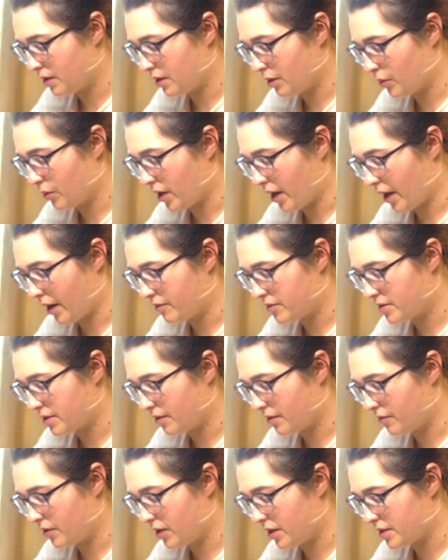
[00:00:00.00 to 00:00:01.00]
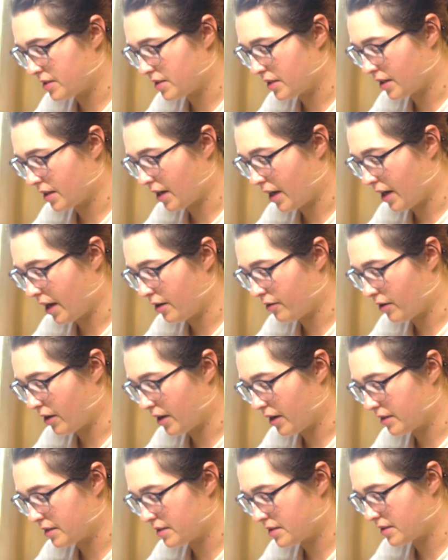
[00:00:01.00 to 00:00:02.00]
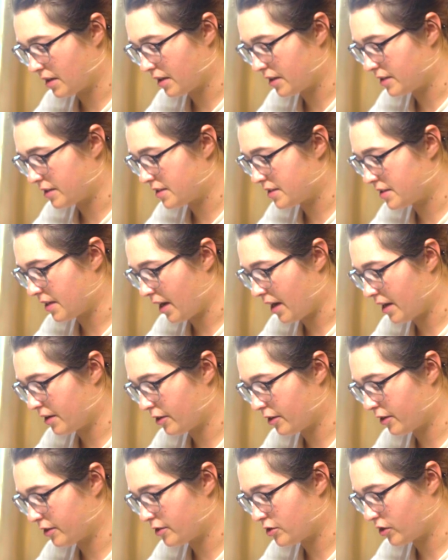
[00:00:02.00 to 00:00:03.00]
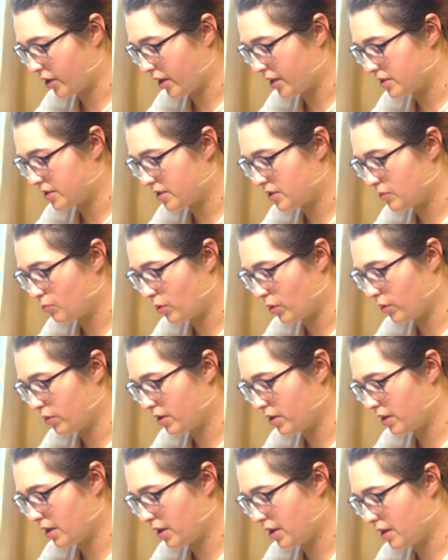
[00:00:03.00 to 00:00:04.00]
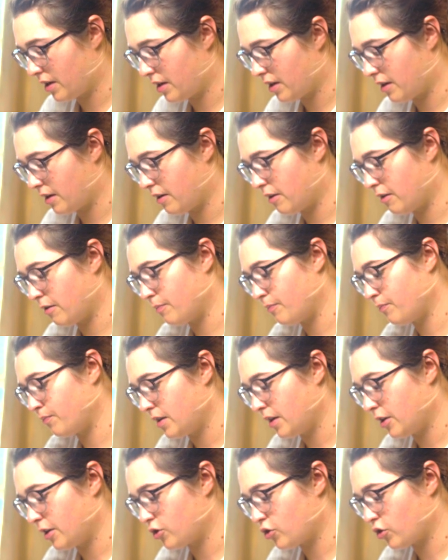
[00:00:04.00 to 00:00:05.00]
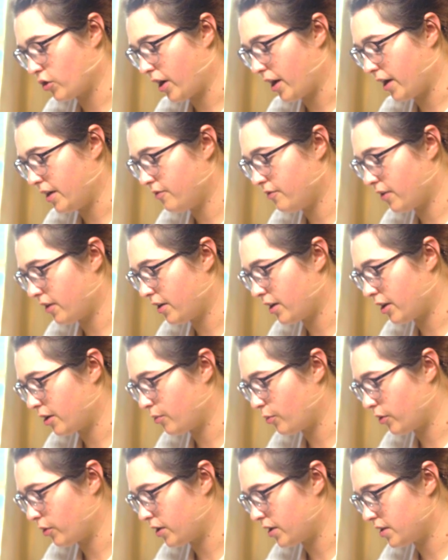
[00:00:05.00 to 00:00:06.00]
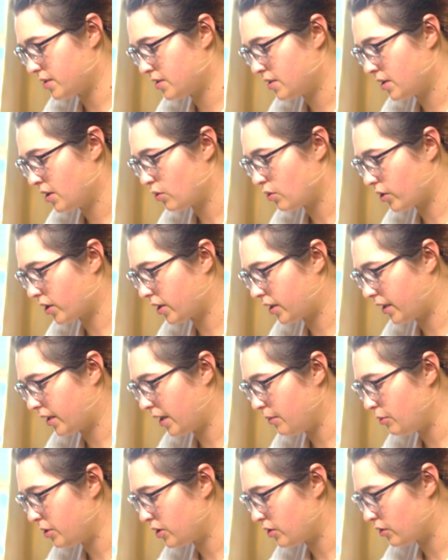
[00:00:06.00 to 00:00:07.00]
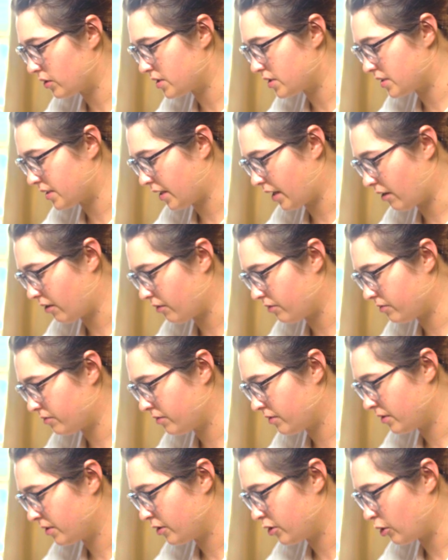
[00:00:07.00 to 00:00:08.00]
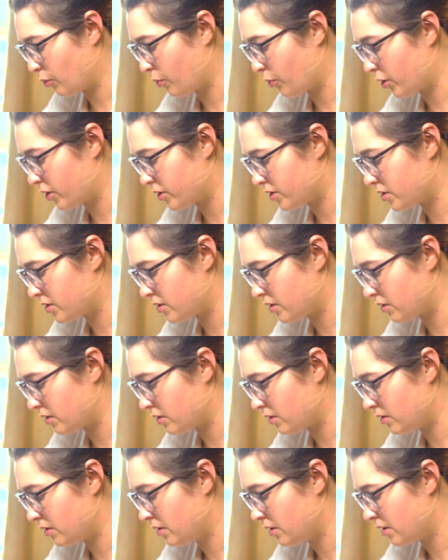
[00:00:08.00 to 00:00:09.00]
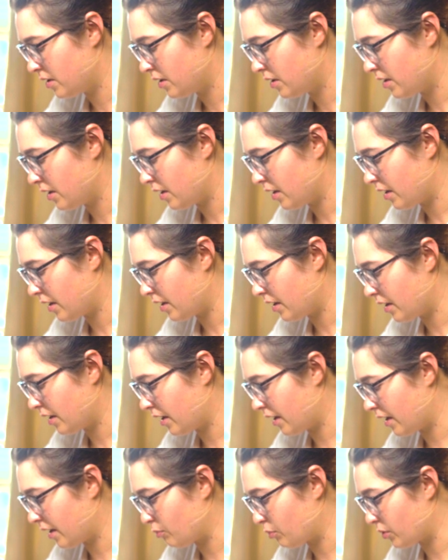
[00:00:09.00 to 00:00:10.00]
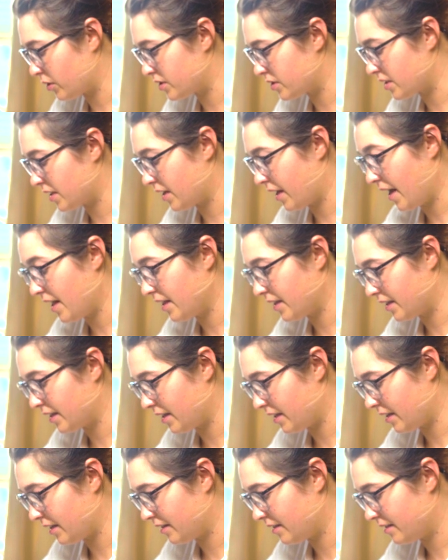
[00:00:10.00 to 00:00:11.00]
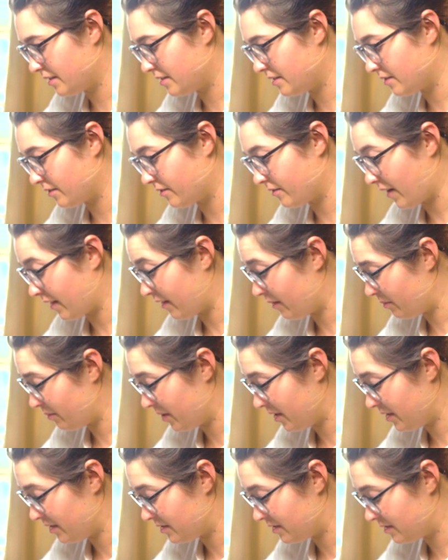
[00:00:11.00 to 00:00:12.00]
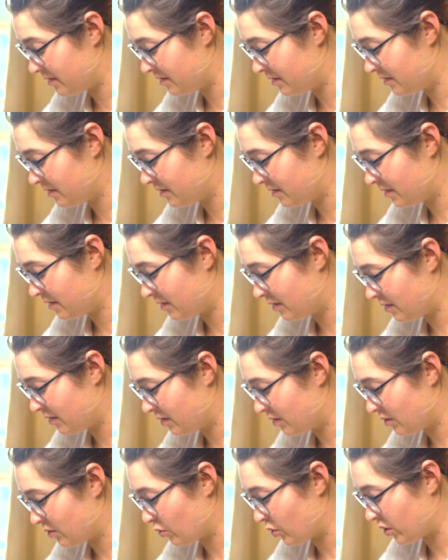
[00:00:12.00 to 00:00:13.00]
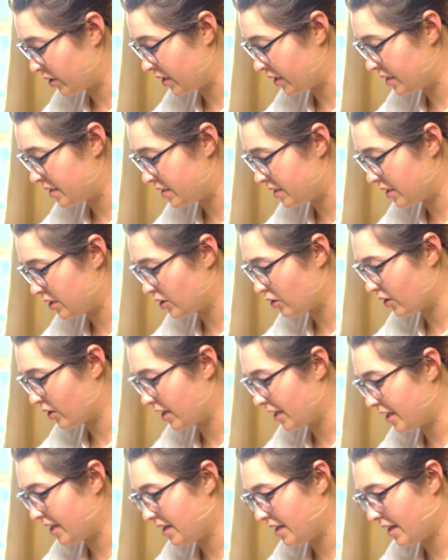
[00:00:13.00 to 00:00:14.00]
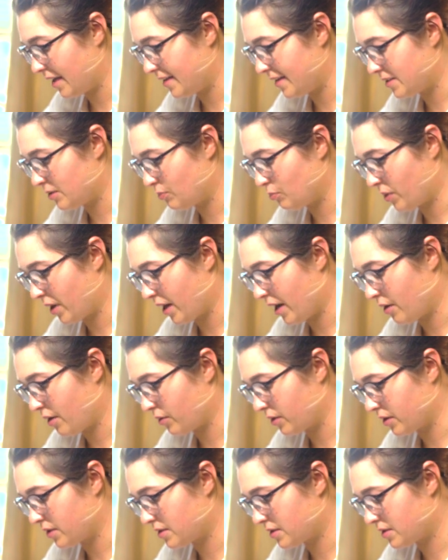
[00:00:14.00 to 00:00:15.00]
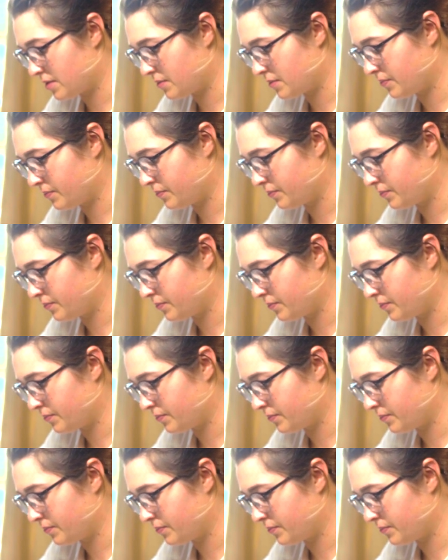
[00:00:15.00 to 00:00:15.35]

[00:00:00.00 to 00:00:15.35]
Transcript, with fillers: Then we have some Venus and Chiron, Sun and Saturn transits, both in a trine, very harmonious. Reclaiming yourself, your personal and personality development, releasing your innate powers.